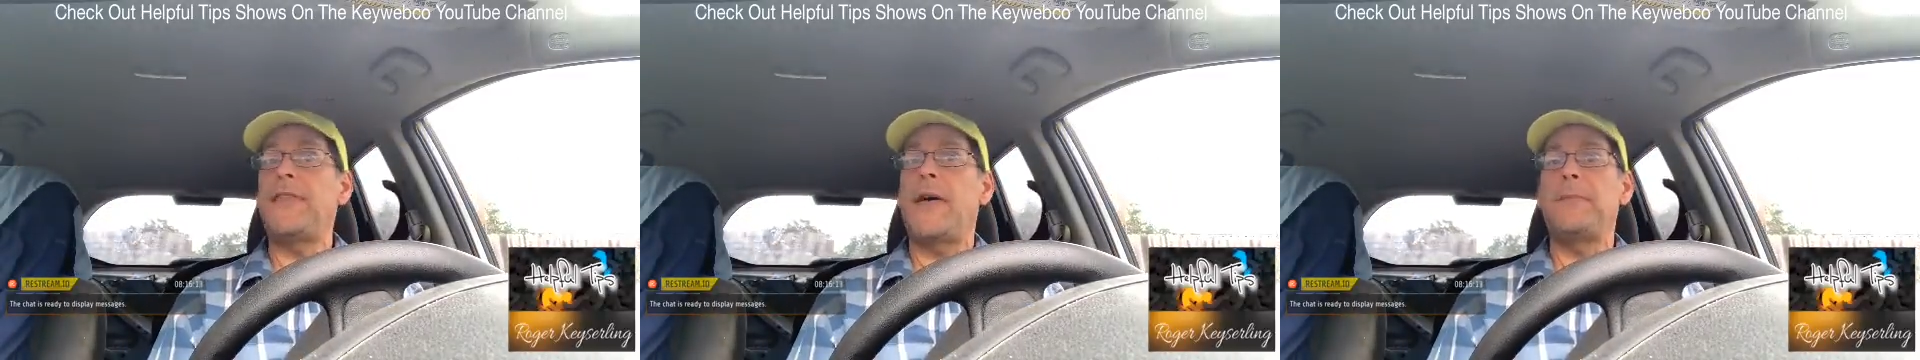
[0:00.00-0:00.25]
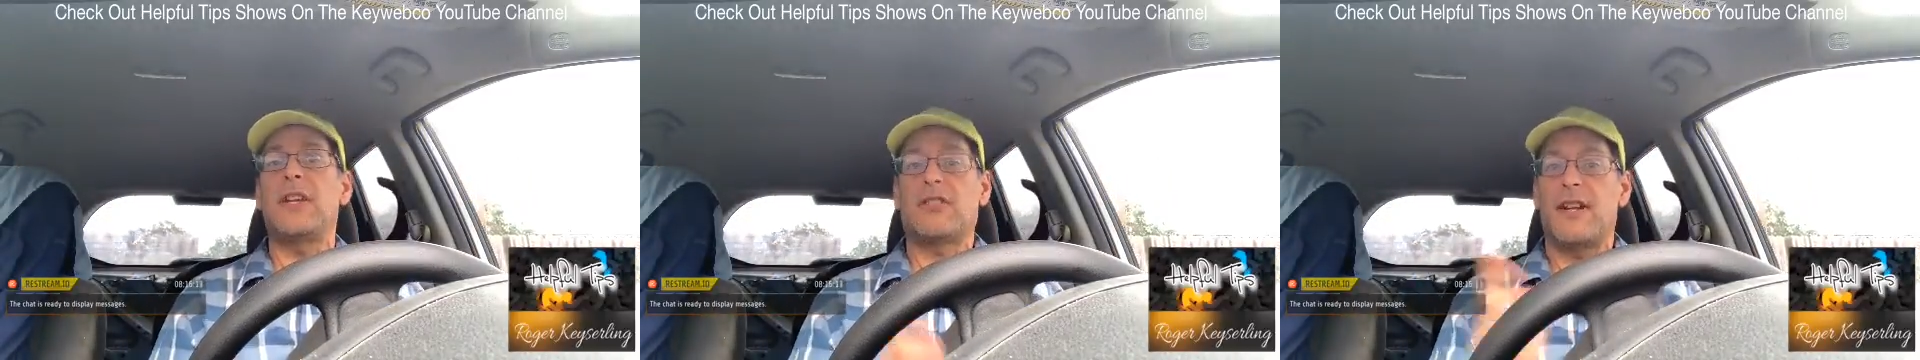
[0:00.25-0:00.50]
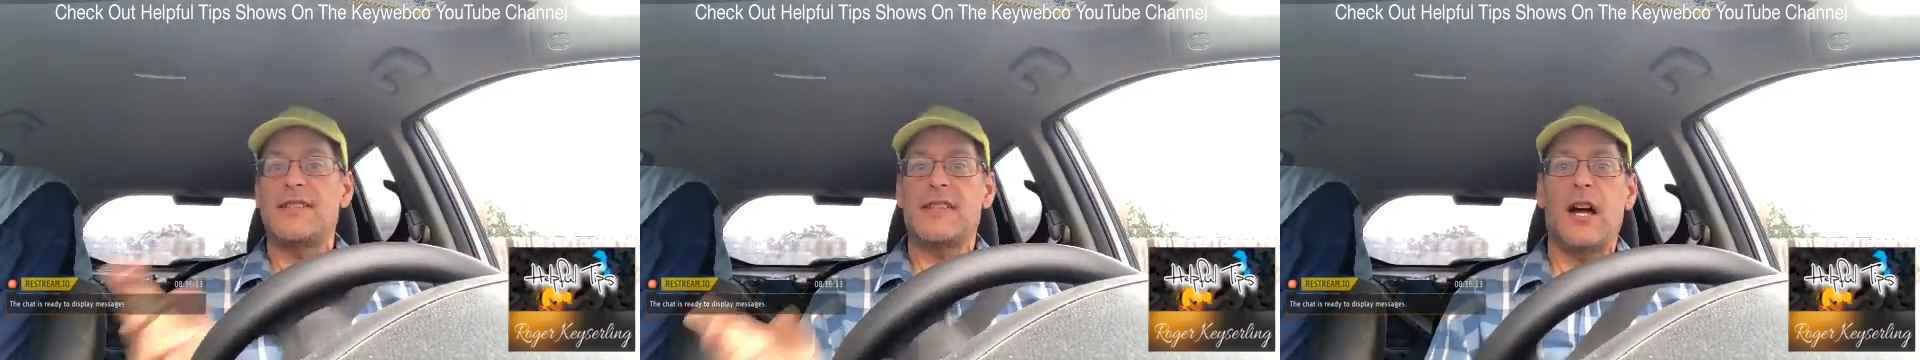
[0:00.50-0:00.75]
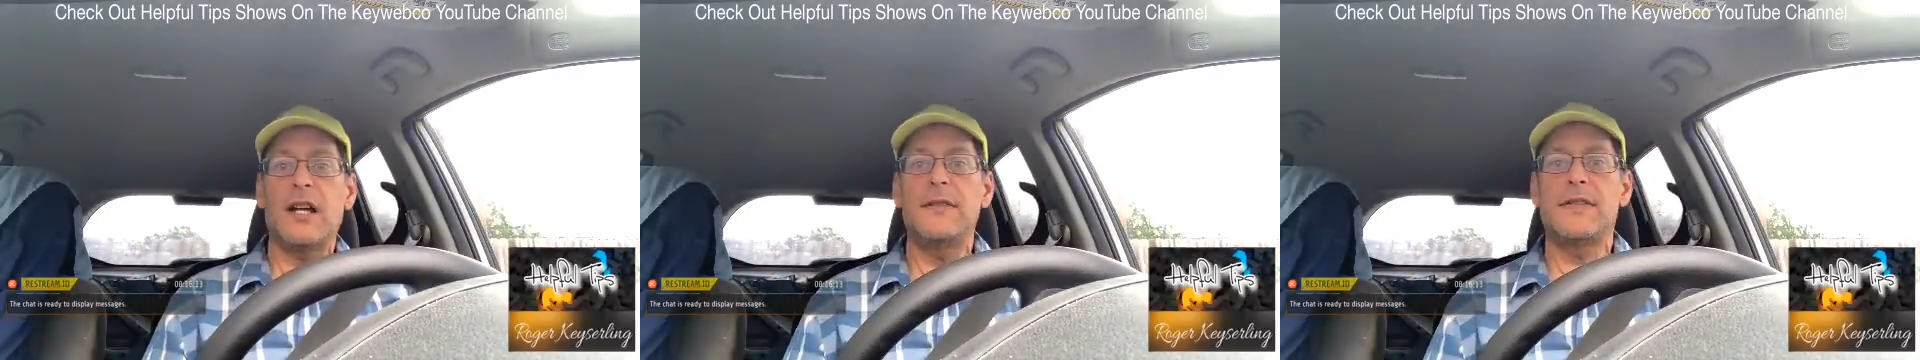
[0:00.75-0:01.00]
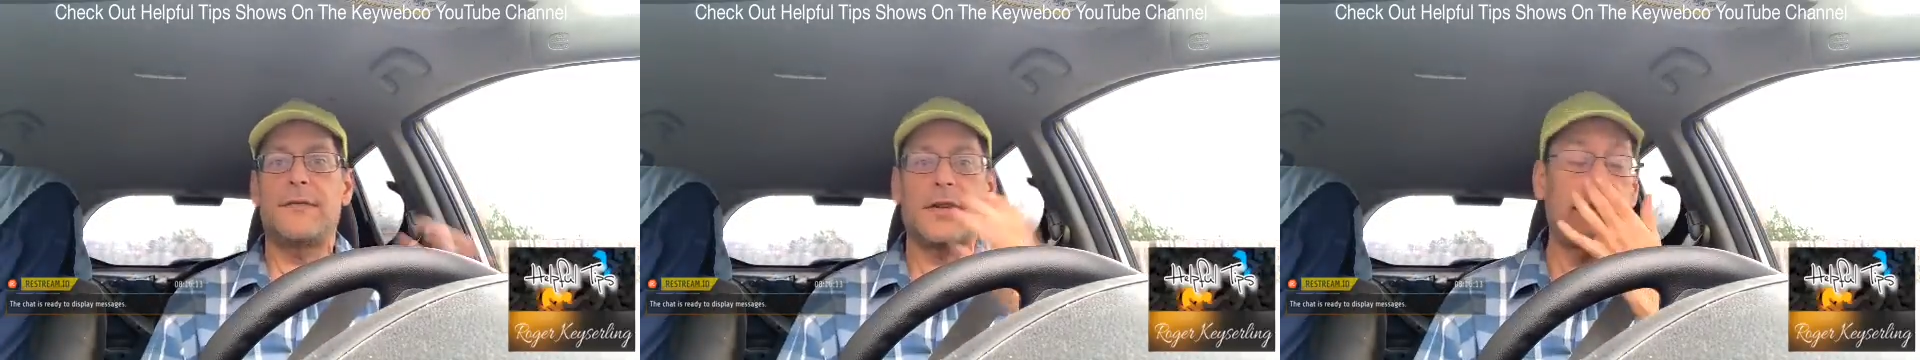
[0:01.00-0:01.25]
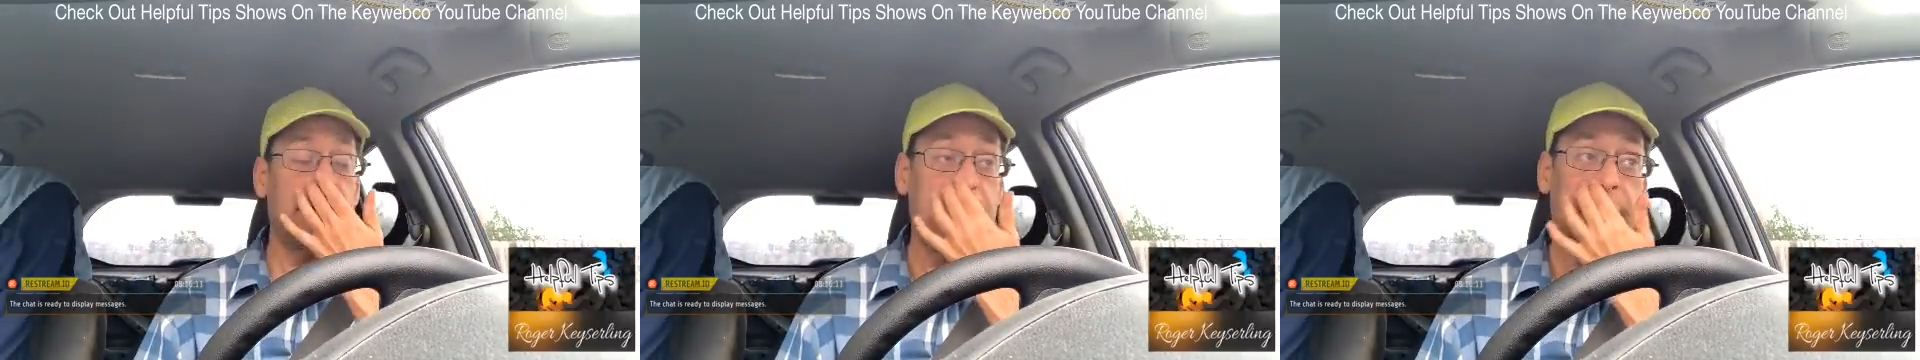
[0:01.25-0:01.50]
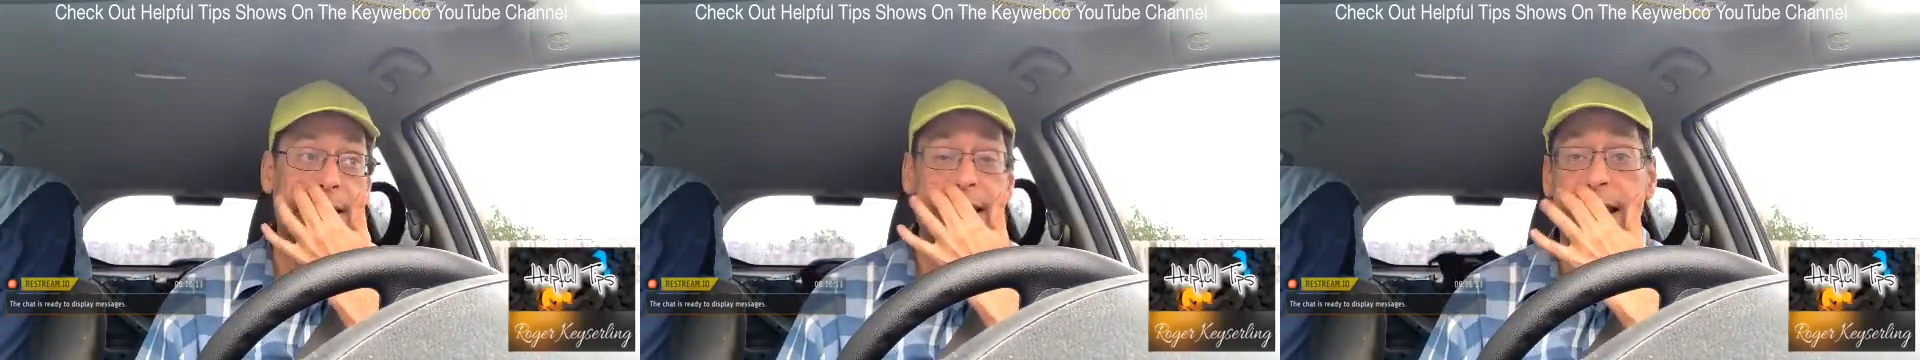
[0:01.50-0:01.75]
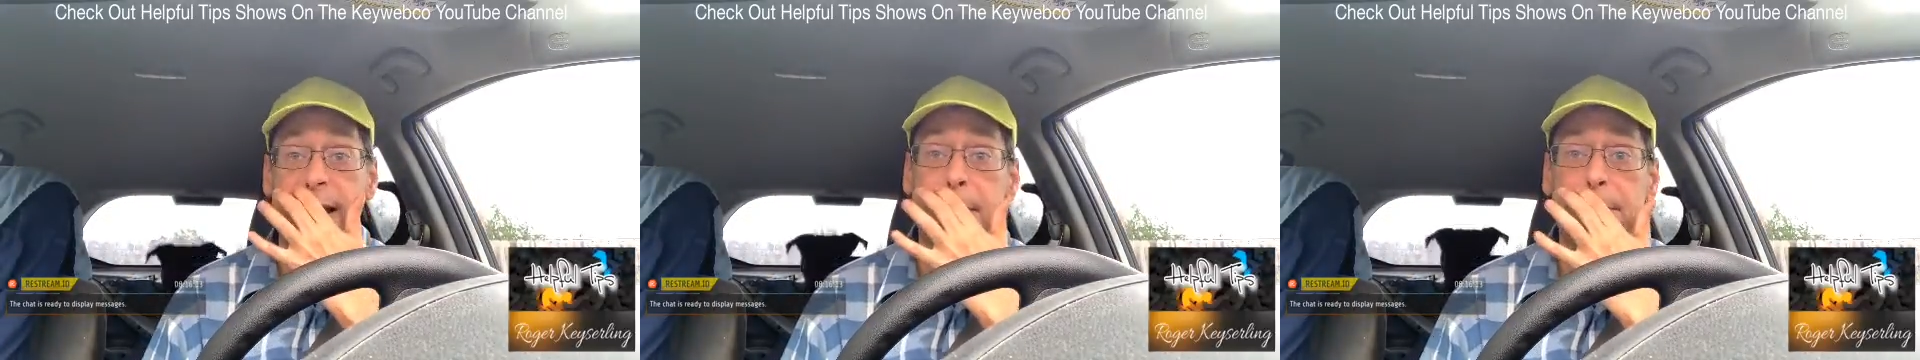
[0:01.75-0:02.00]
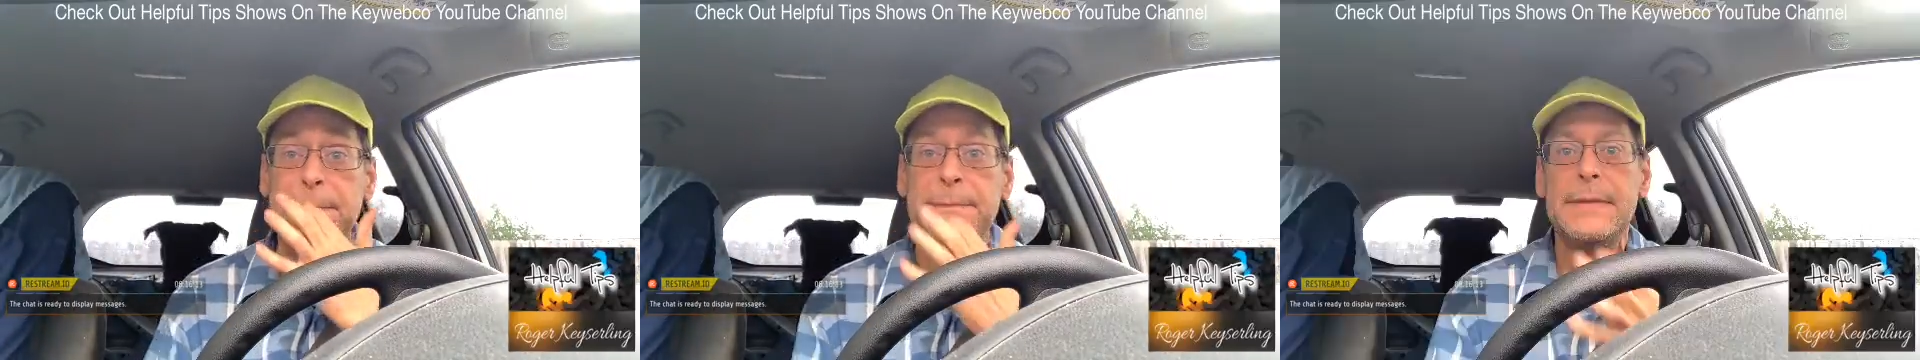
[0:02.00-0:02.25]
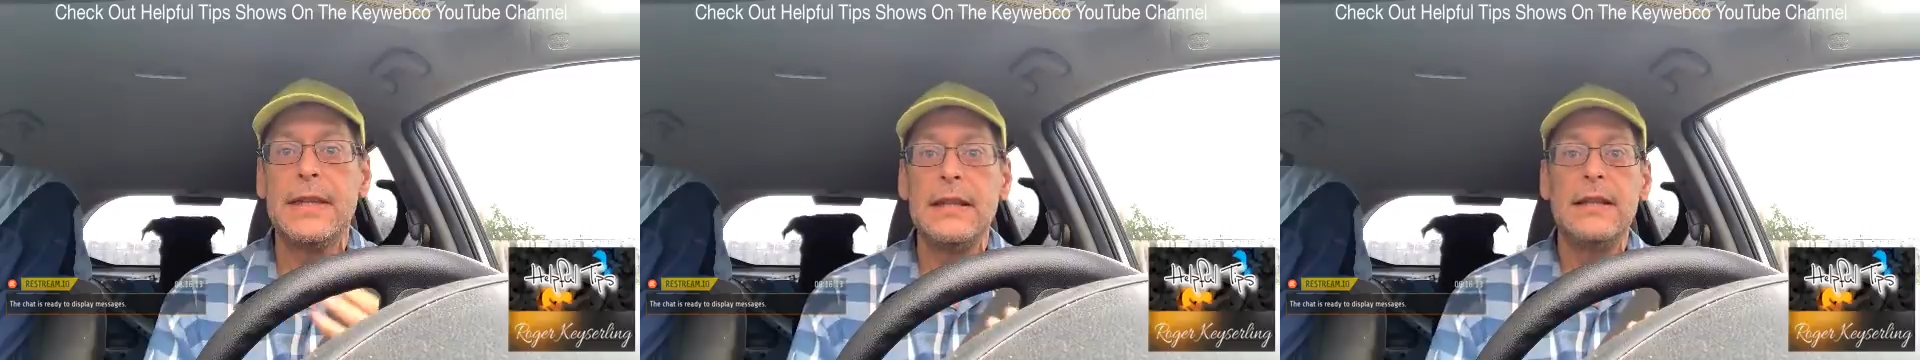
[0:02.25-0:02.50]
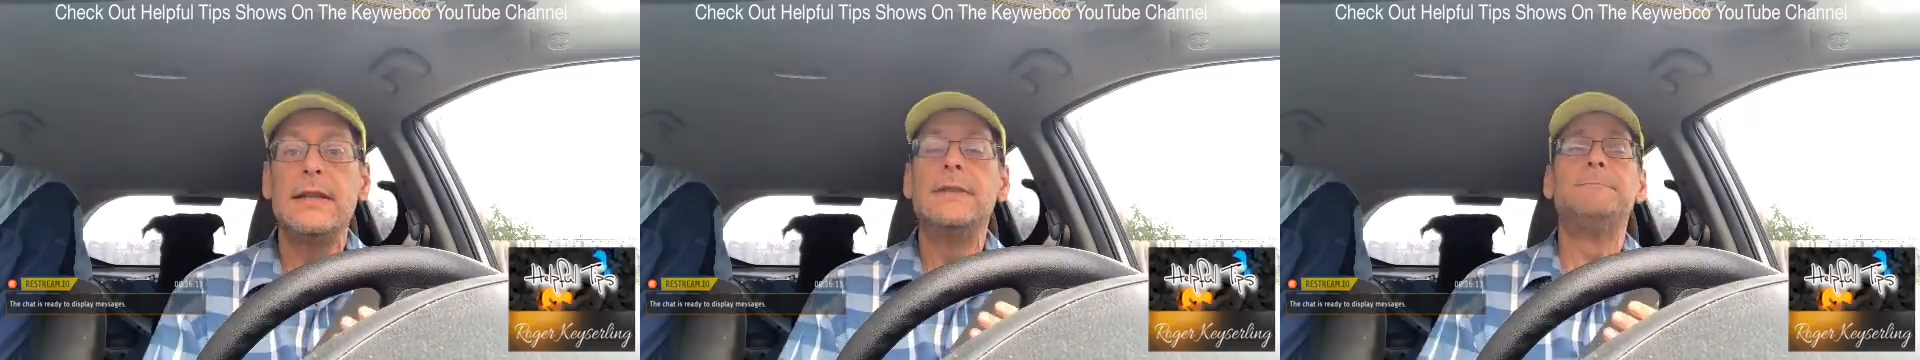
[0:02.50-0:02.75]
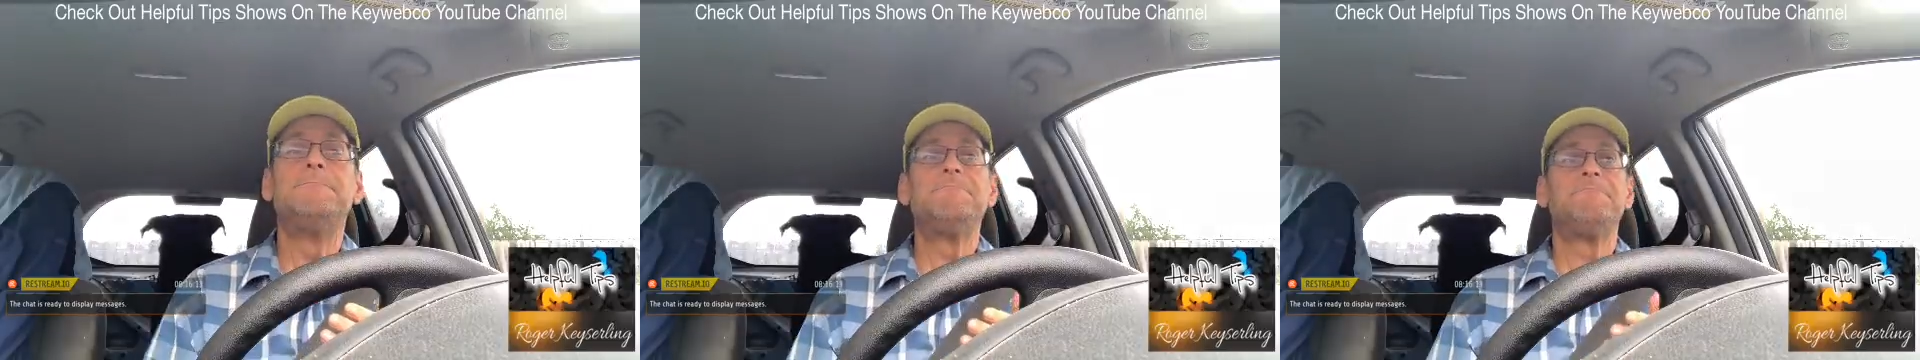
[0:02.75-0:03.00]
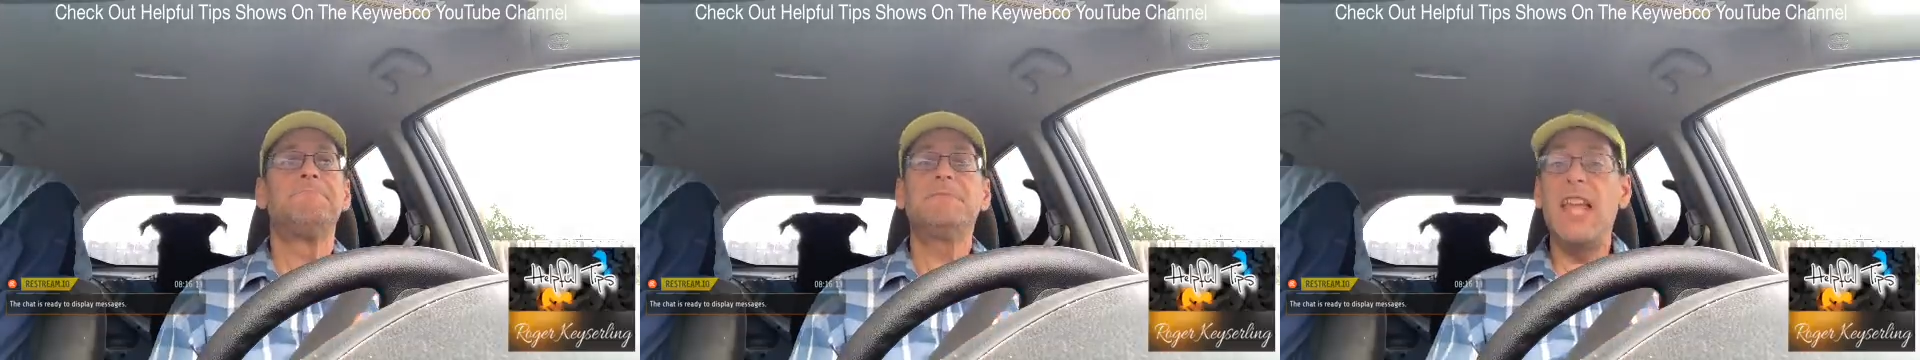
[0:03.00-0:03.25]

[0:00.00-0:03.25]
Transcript: That'd be a great stocking stuffer. You got 10 of them?